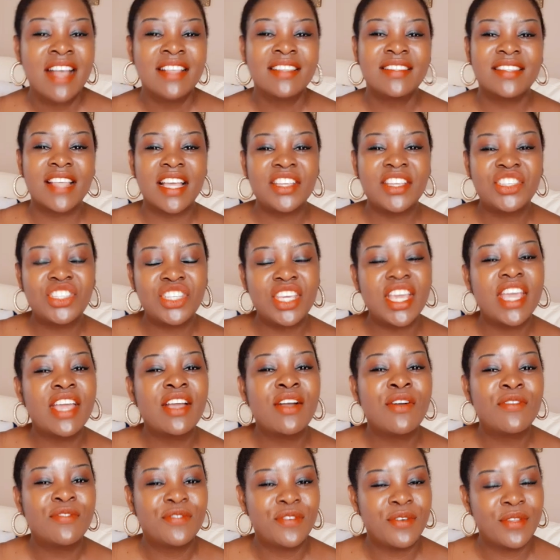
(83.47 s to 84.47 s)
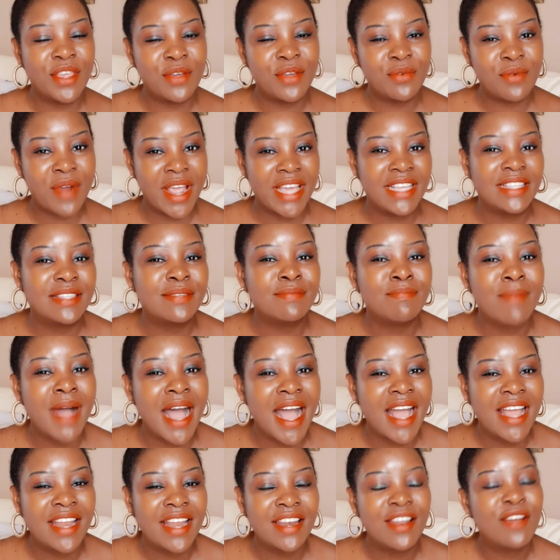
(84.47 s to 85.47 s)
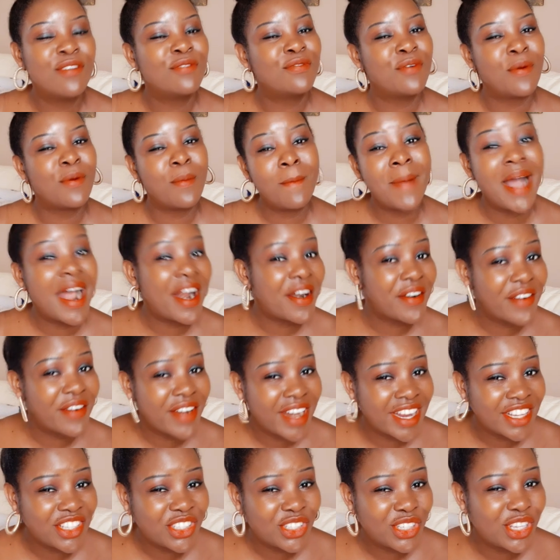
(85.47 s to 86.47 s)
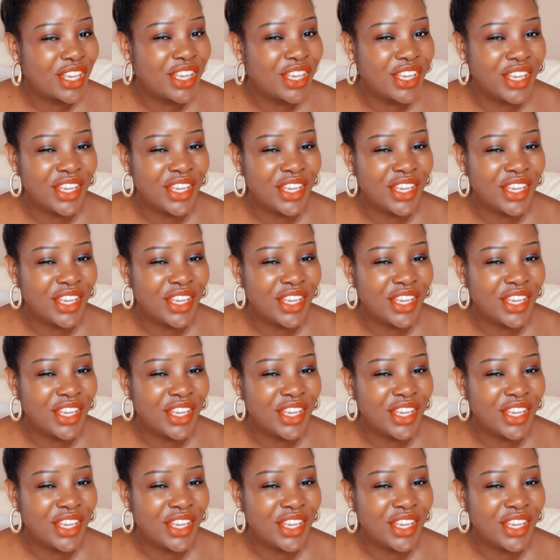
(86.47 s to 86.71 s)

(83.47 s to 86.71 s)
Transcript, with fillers: searching for the right man for marriage.